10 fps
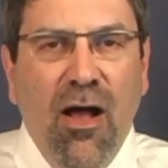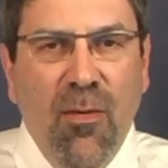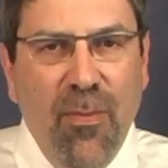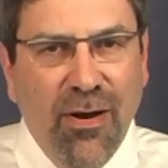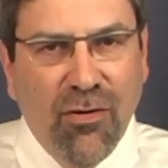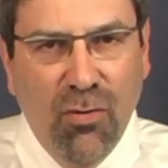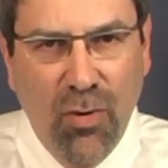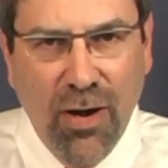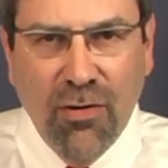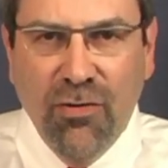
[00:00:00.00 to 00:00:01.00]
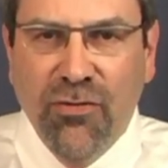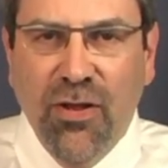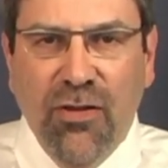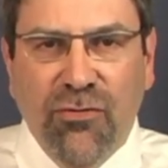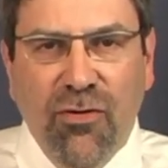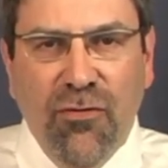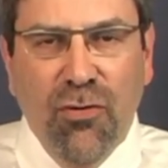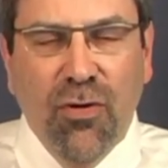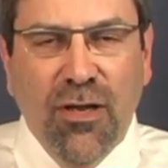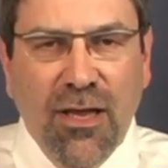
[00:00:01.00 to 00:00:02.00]
medical records, and so if
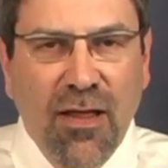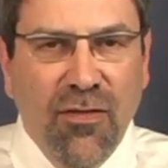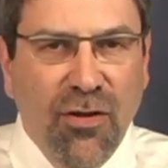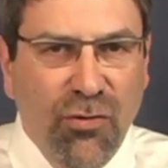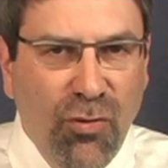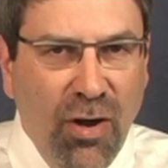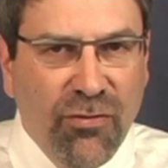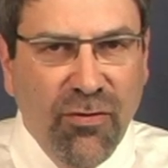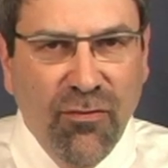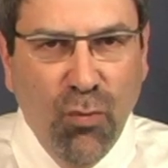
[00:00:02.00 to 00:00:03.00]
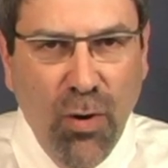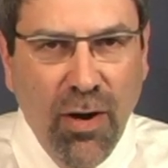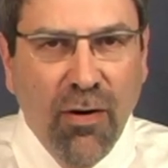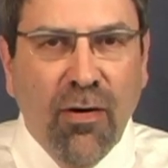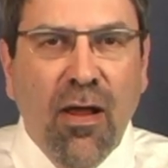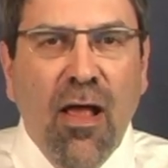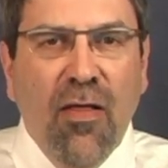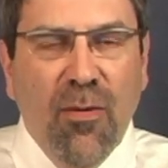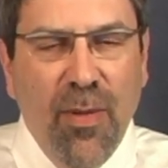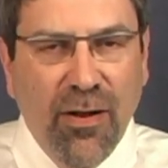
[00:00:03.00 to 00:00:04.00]
you can get the address of where
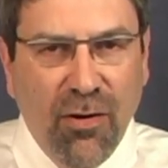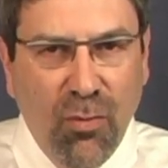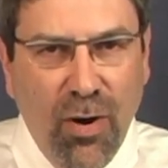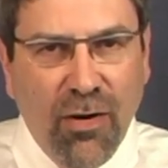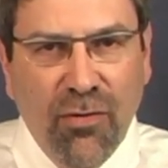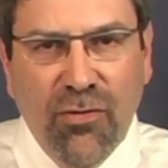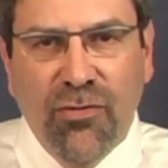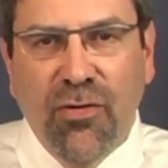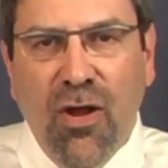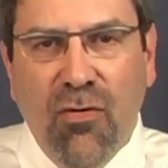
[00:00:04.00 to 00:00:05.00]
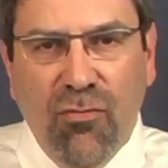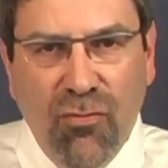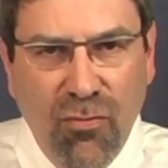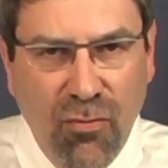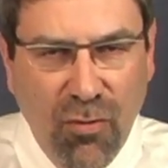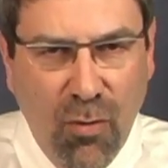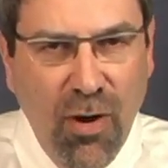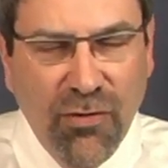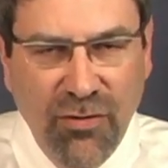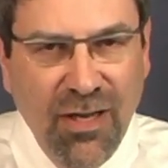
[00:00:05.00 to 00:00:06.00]
the medical records
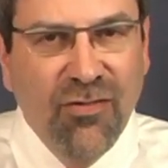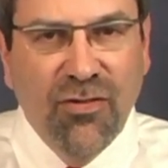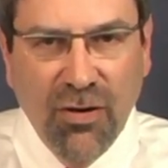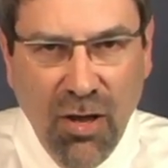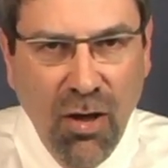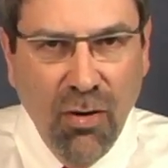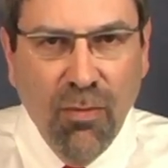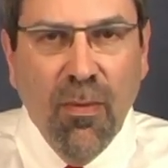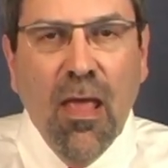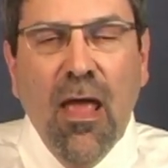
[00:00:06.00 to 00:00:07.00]
request needs to go,